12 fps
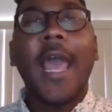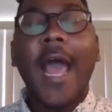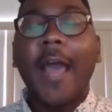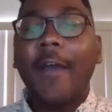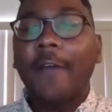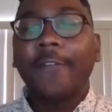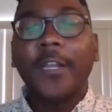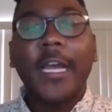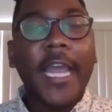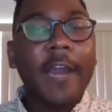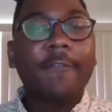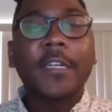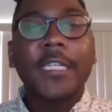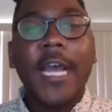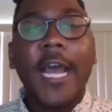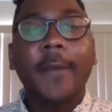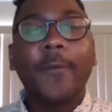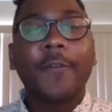I feel like every
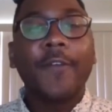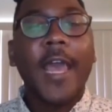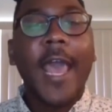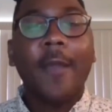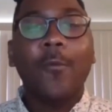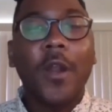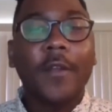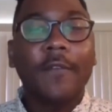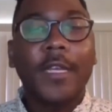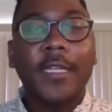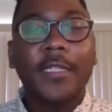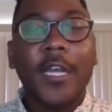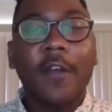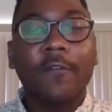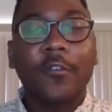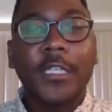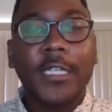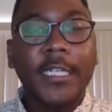time we've had one of these
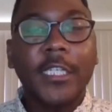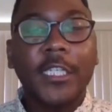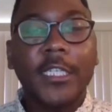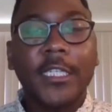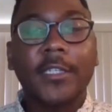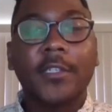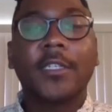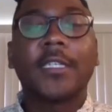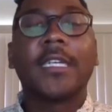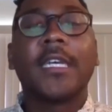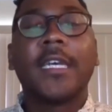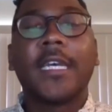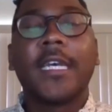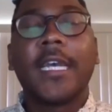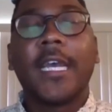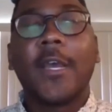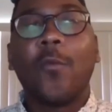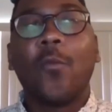conversations,
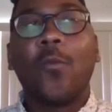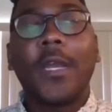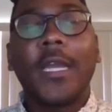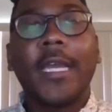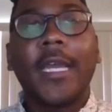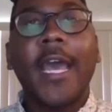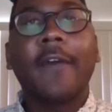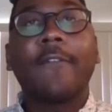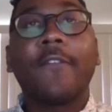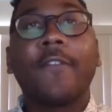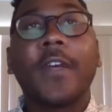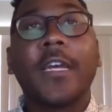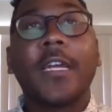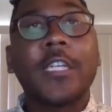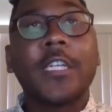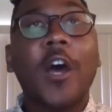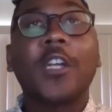we have talked